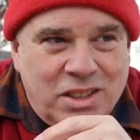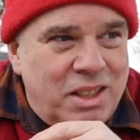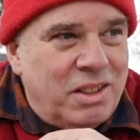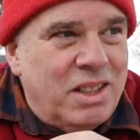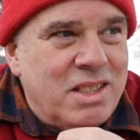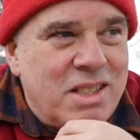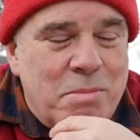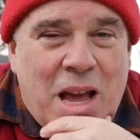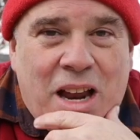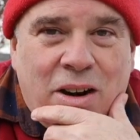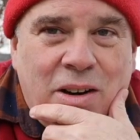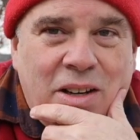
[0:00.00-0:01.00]
That it doesn't
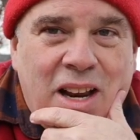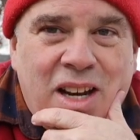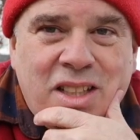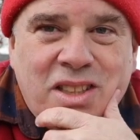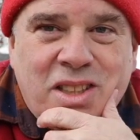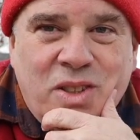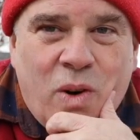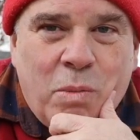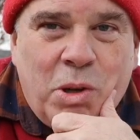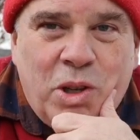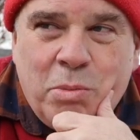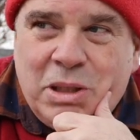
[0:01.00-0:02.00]
matter, and it's just
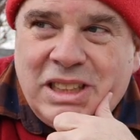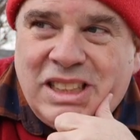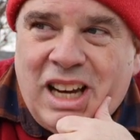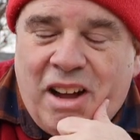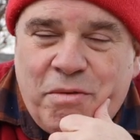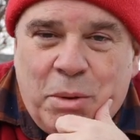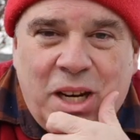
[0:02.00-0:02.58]
normal human stuff.